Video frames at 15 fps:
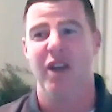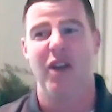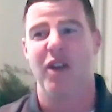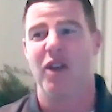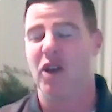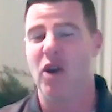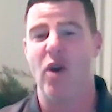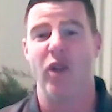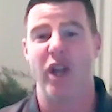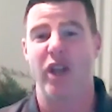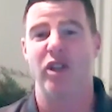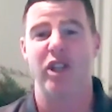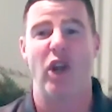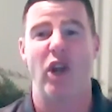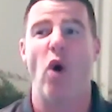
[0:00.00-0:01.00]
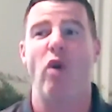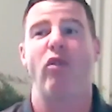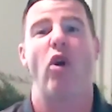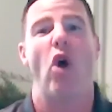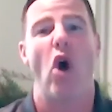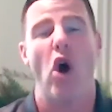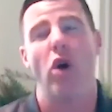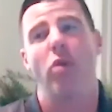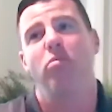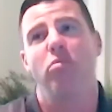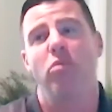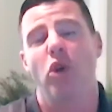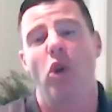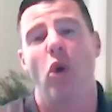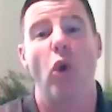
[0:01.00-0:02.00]
Like you said,
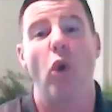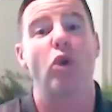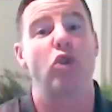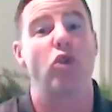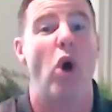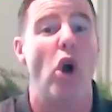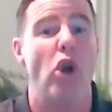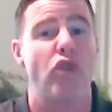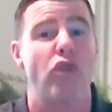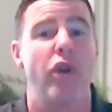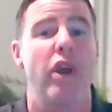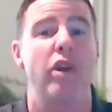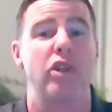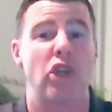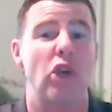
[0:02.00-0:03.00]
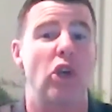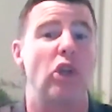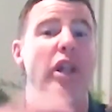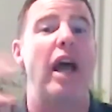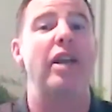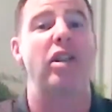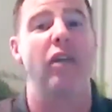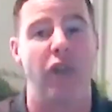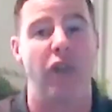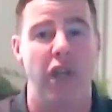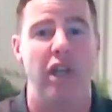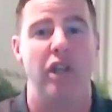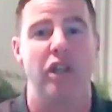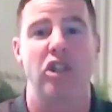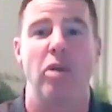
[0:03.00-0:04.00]
close to 100 years
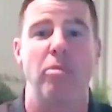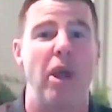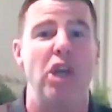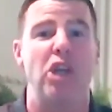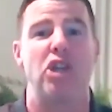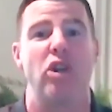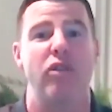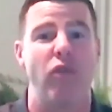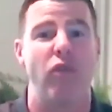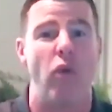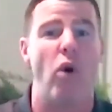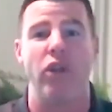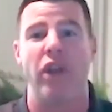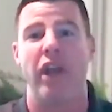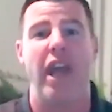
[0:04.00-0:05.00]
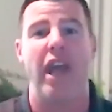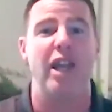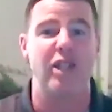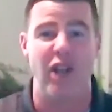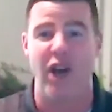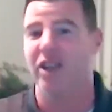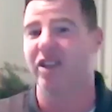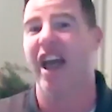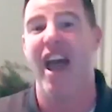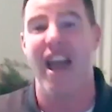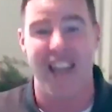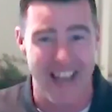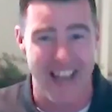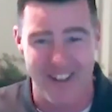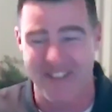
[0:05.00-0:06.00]
collectively, summation of all the hands on
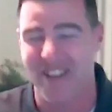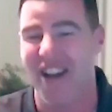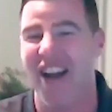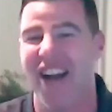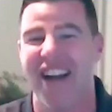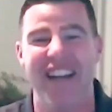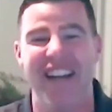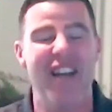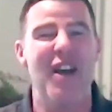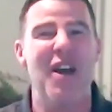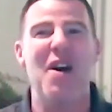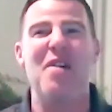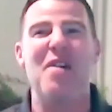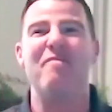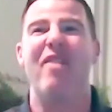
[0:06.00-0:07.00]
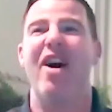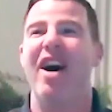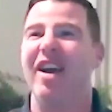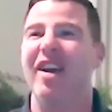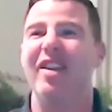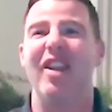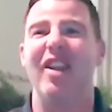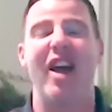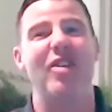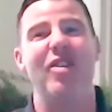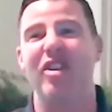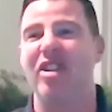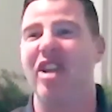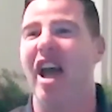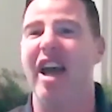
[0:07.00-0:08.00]
deck out there. But like you
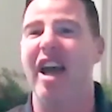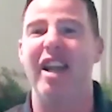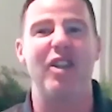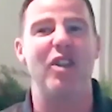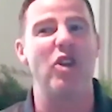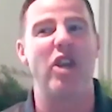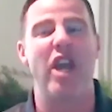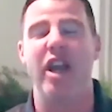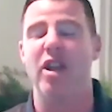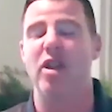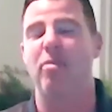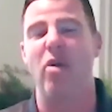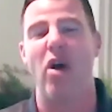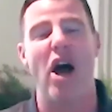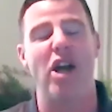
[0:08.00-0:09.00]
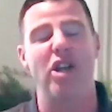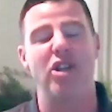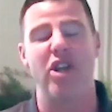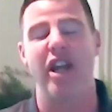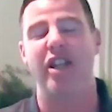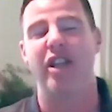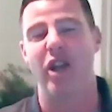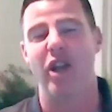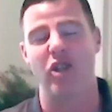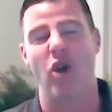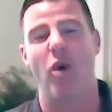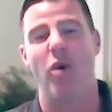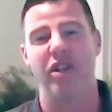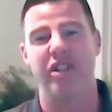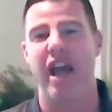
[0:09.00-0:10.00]
said, you get in the project and there's
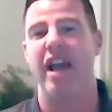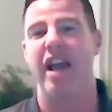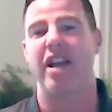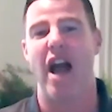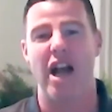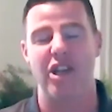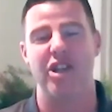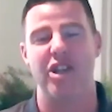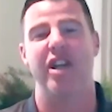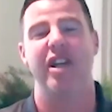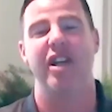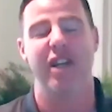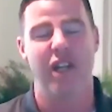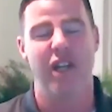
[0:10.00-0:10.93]
always that gotcha.